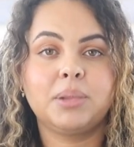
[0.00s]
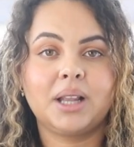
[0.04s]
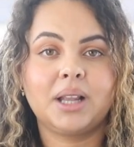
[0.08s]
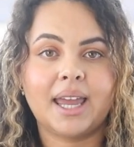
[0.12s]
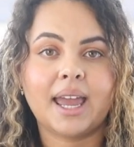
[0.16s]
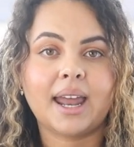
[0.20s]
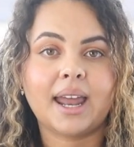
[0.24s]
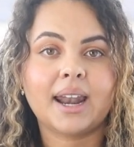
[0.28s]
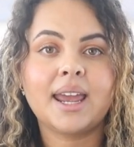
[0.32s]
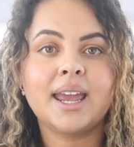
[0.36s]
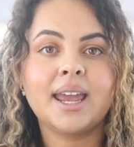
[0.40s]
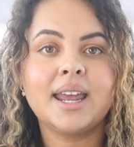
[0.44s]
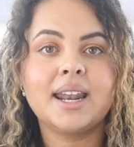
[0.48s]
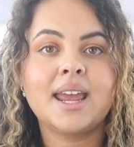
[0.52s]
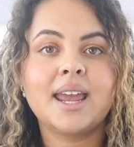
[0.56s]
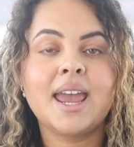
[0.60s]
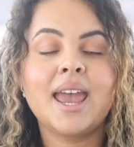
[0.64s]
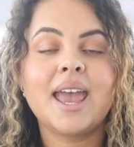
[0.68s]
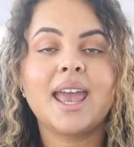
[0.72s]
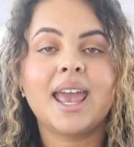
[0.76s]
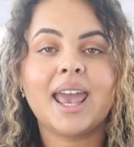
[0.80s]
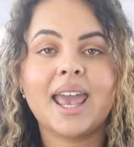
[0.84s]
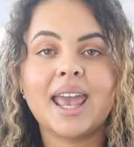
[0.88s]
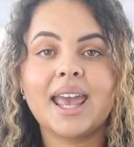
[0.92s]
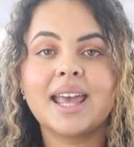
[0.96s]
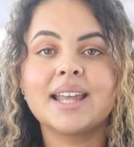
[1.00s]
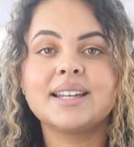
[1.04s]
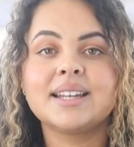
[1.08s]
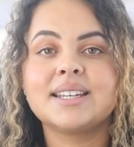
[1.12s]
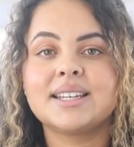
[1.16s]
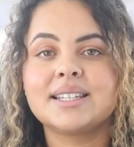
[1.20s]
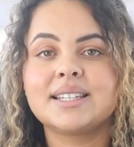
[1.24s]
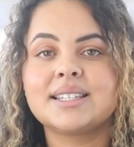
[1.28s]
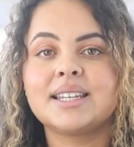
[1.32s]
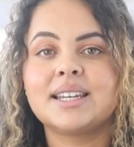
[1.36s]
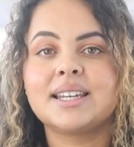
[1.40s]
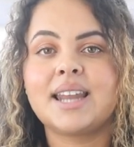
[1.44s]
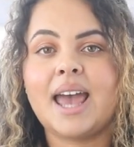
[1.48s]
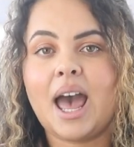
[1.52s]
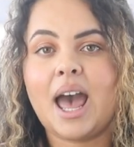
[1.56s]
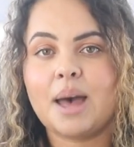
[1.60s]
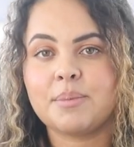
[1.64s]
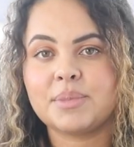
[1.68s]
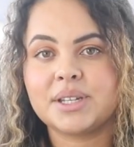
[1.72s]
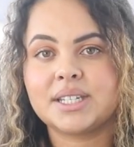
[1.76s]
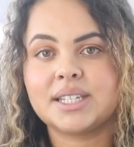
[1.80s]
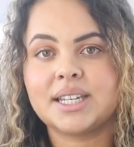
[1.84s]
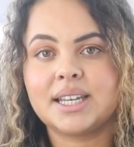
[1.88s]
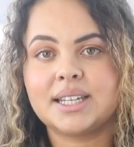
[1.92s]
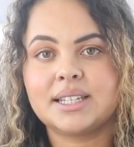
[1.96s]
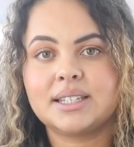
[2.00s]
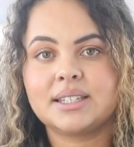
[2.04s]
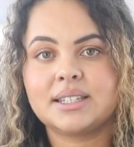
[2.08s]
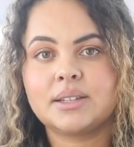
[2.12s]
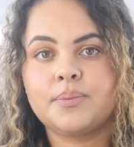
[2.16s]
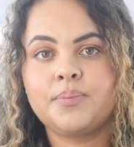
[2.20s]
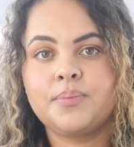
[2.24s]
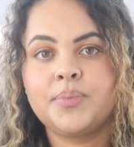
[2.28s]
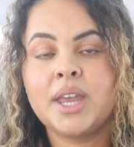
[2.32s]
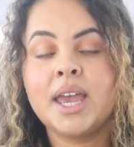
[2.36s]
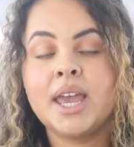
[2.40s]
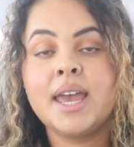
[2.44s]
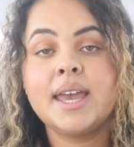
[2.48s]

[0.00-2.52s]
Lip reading: planet and its inhabitants.